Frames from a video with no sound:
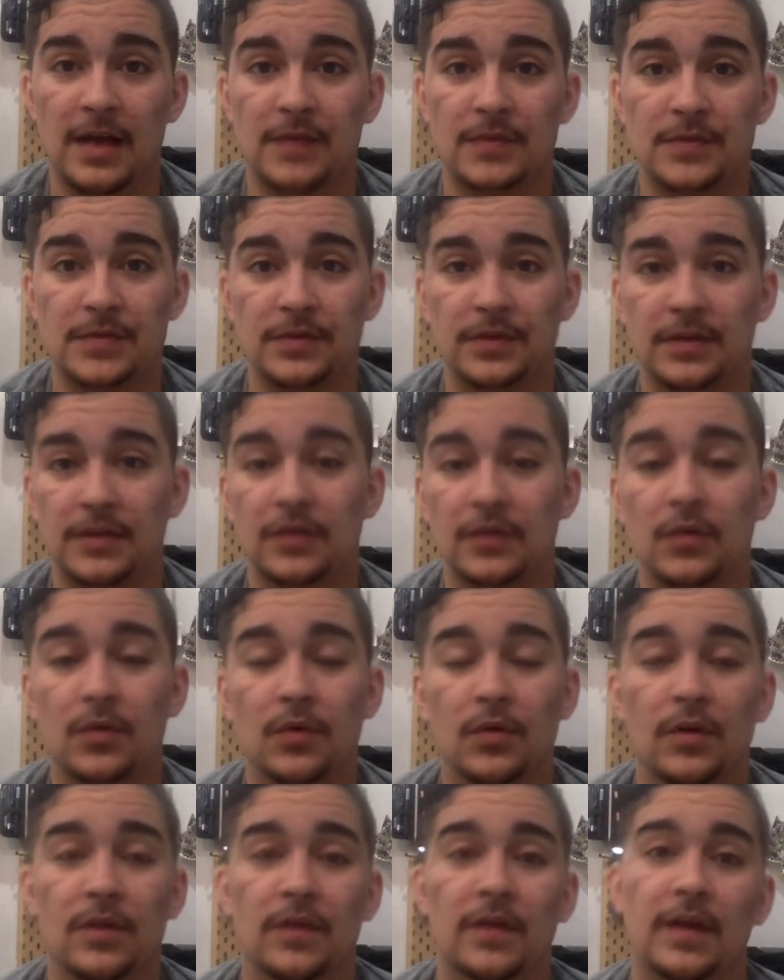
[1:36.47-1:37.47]
absolutely
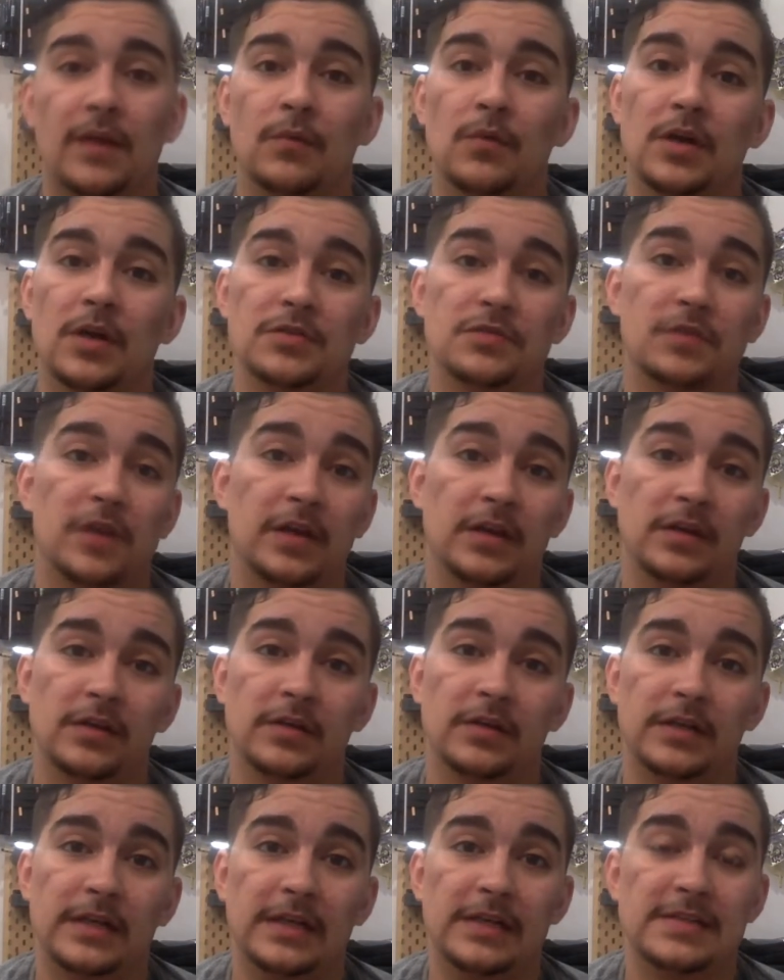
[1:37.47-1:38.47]
adore and that I watch
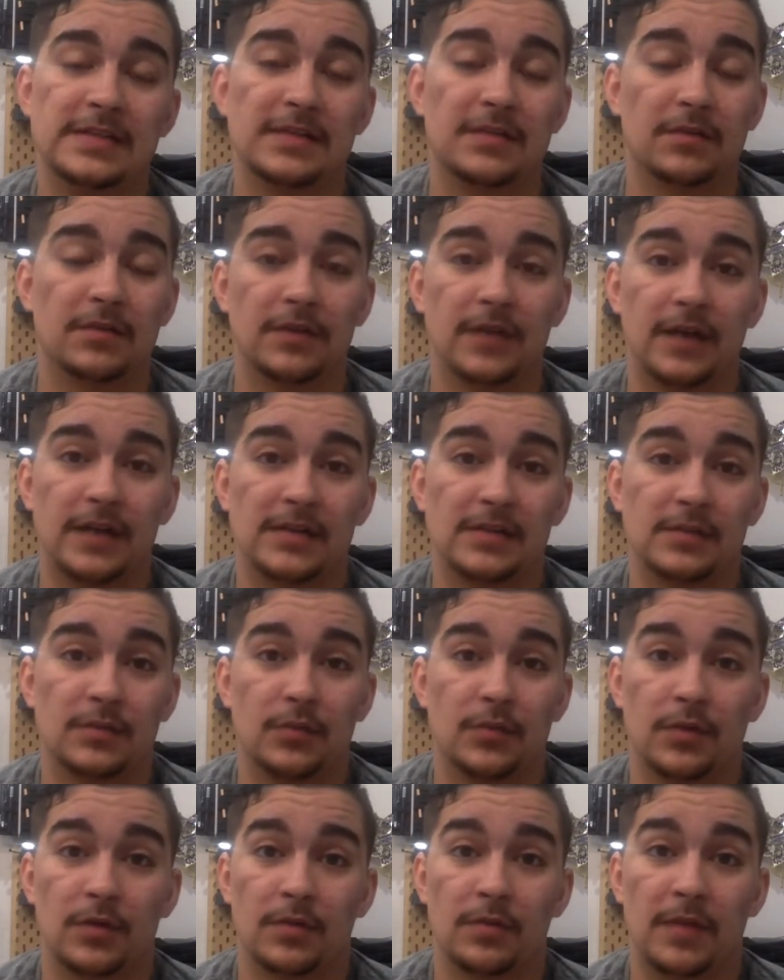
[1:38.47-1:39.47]
regularly, several that I
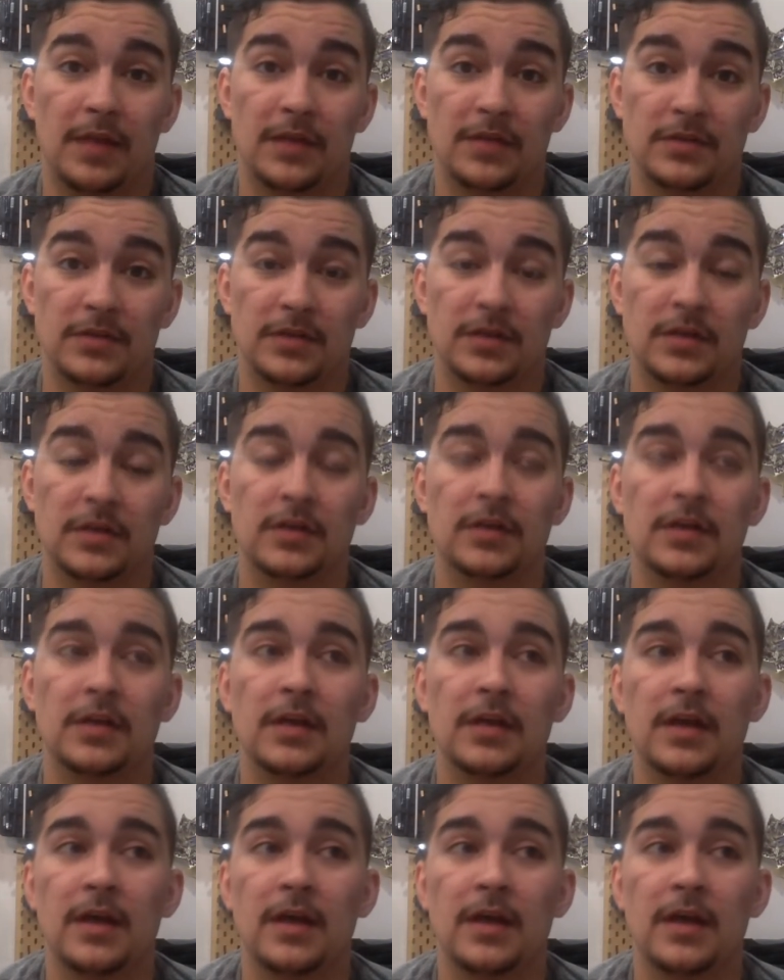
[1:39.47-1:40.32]
support on Patreon.